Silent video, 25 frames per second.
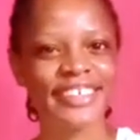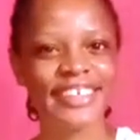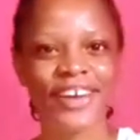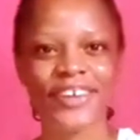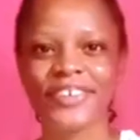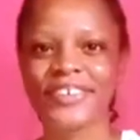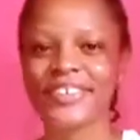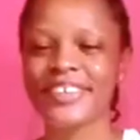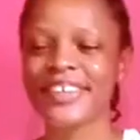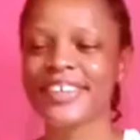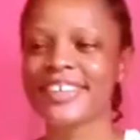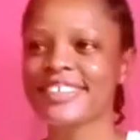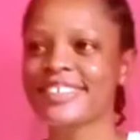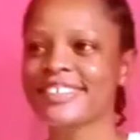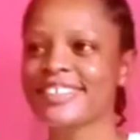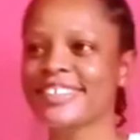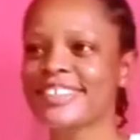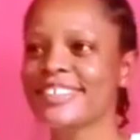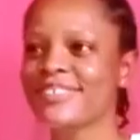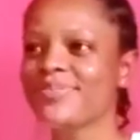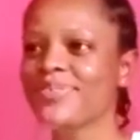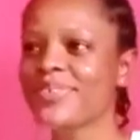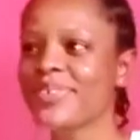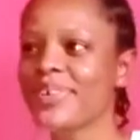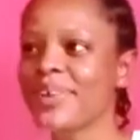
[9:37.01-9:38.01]
I will just
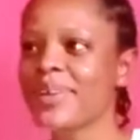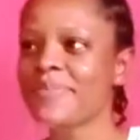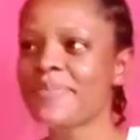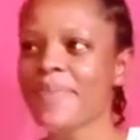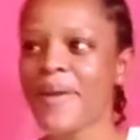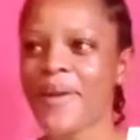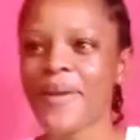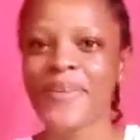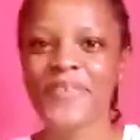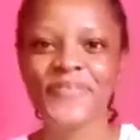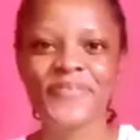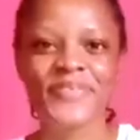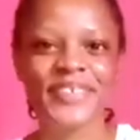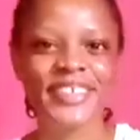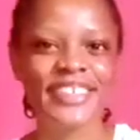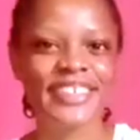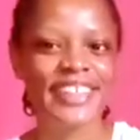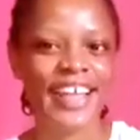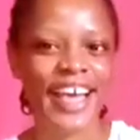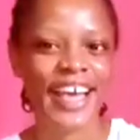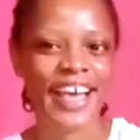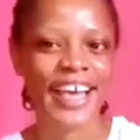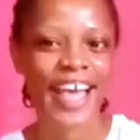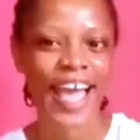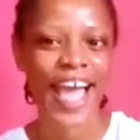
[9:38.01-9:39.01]
receive call in my office
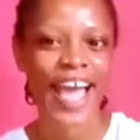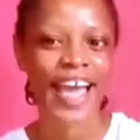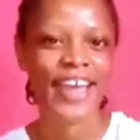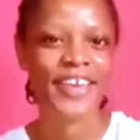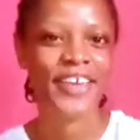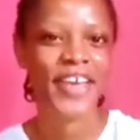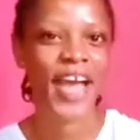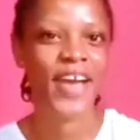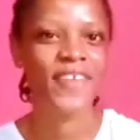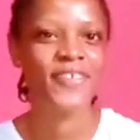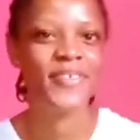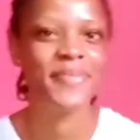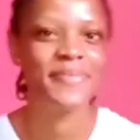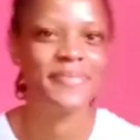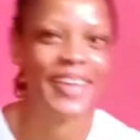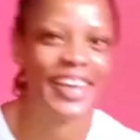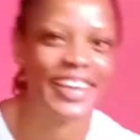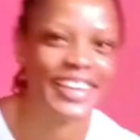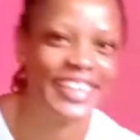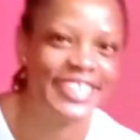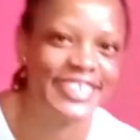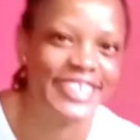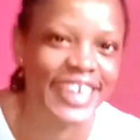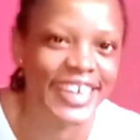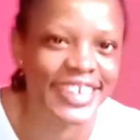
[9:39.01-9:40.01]
that I have a
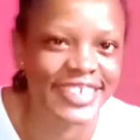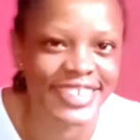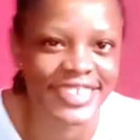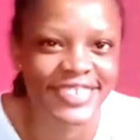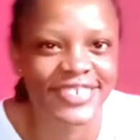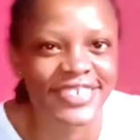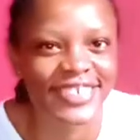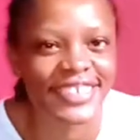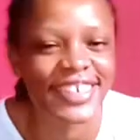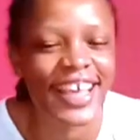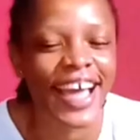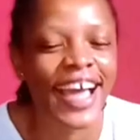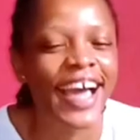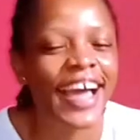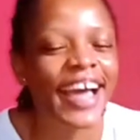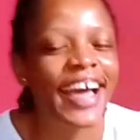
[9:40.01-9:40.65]
package. I just